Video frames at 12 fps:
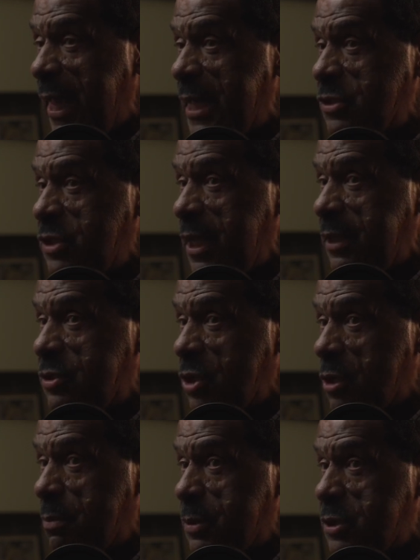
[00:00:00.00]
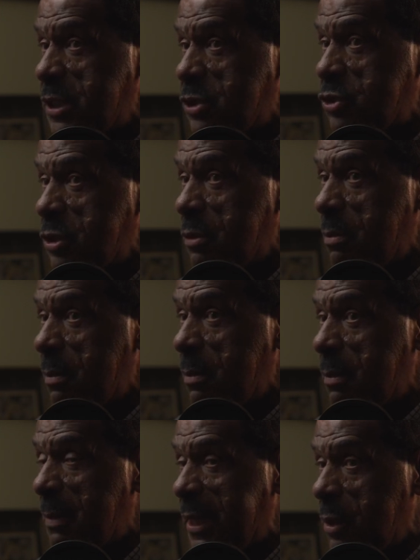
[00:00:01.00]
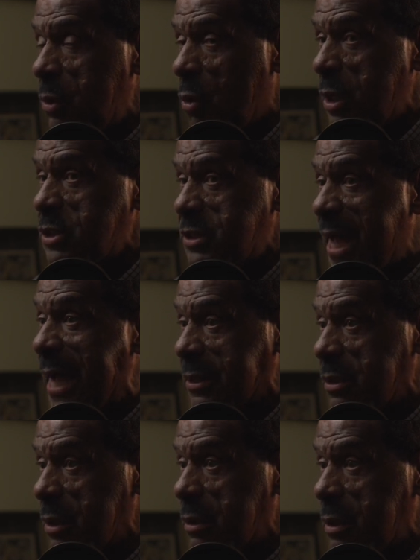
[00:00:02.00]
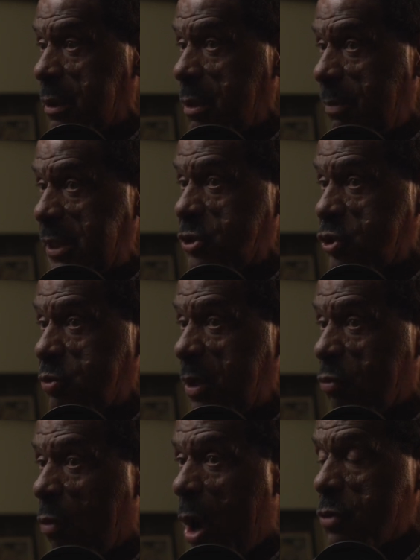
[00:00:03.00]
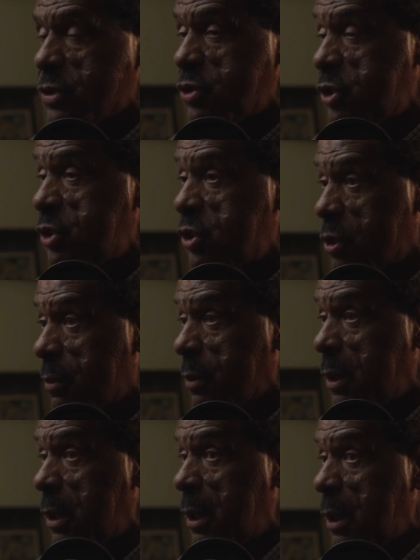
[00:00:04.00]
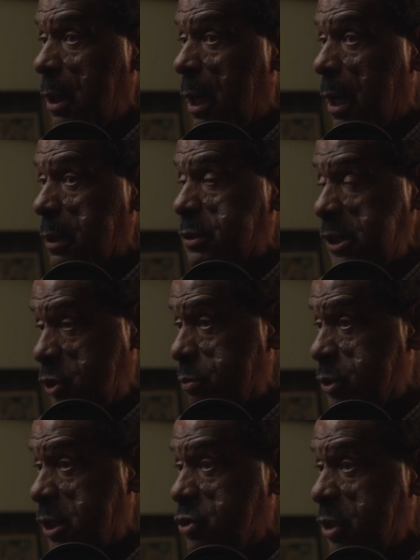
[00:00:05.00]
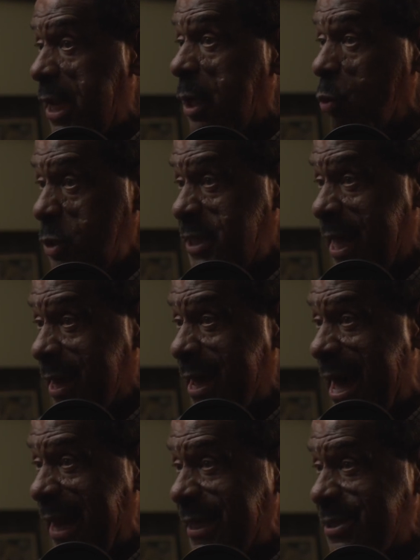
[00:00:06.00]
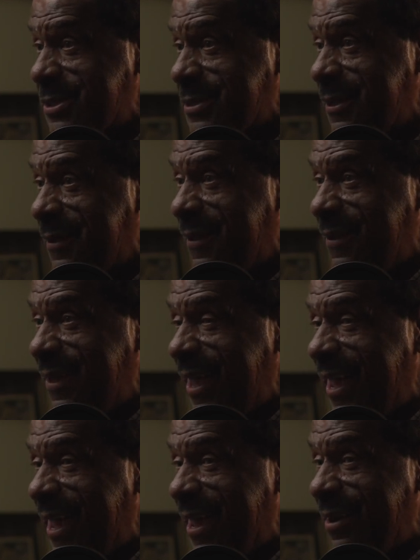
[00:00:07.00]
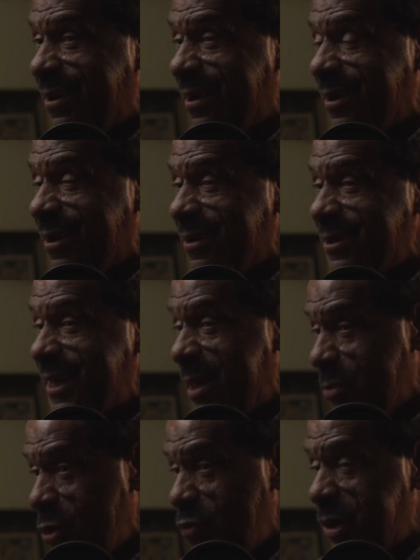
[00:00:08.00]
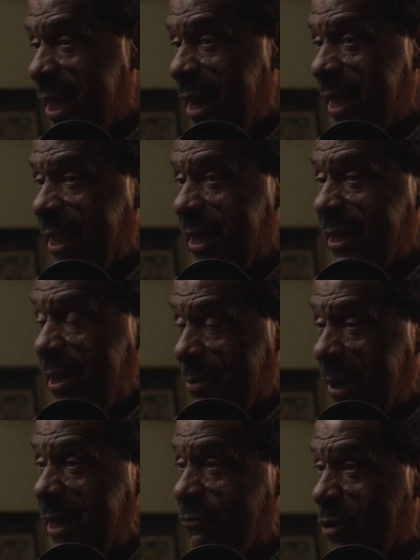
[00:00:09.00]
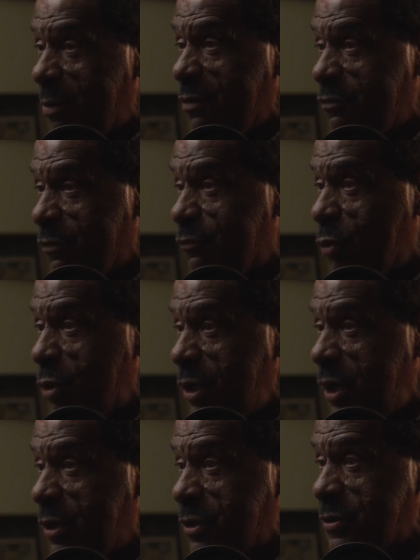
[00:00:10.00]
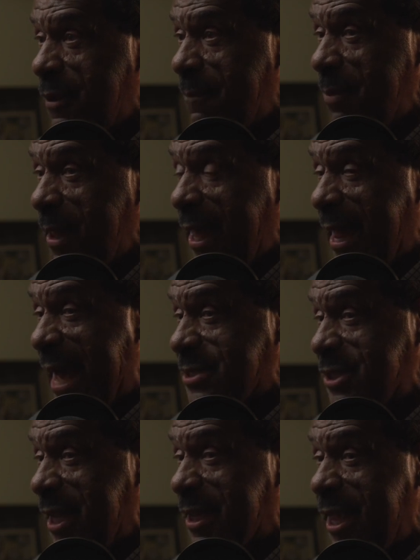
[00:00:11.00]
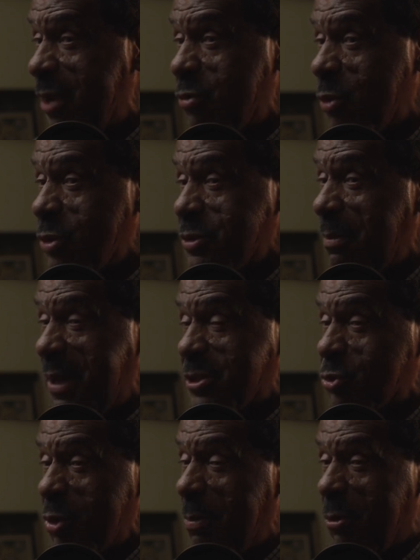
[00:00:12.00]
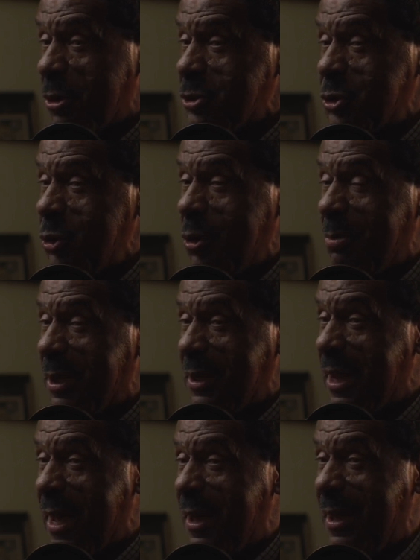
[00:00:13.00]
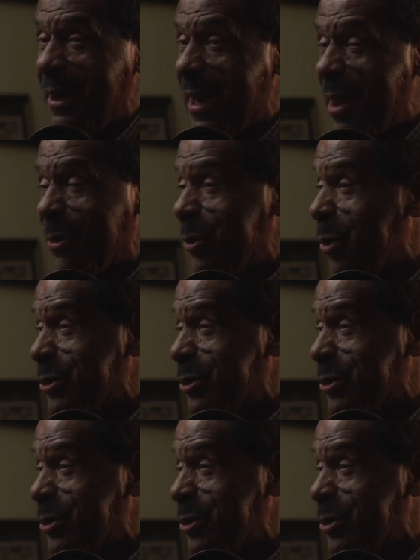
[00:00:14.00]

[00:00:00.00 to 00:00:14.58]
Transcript: And she took a position. My daughter's Dr. Kamisha Smith-Ross, and she took a teaching position at Louisiana College. And they moved to Alec, and he played for me for 4 years. And I said Kendrick was the best three-point shooter, but I don't know.